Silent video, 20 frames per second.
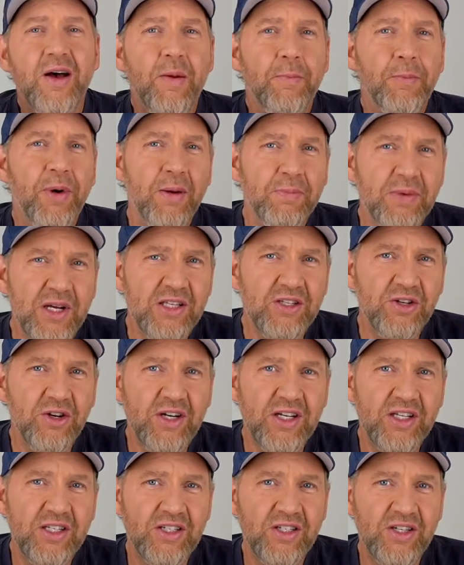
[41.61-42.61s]
Pumpkins are
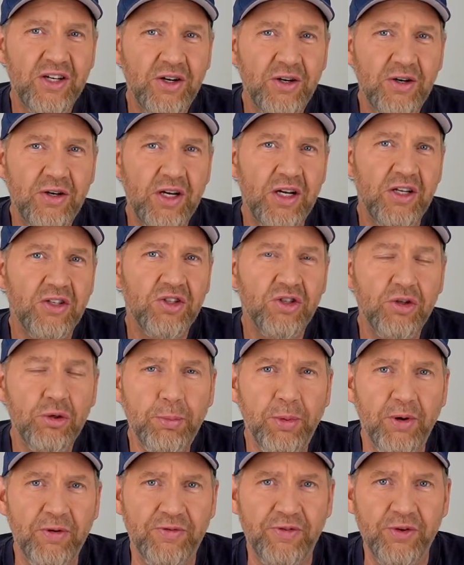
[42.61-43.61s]
considered a
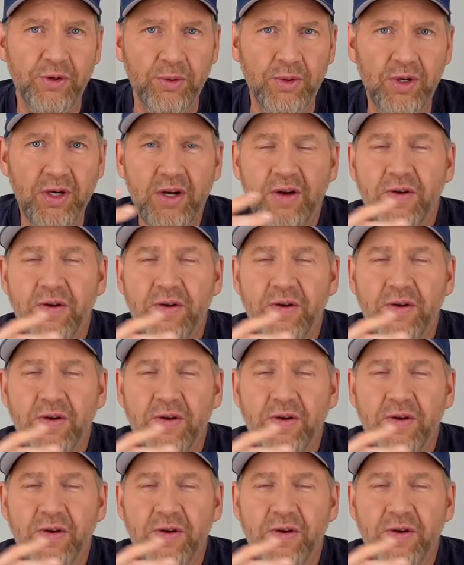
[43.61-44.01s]
superfood.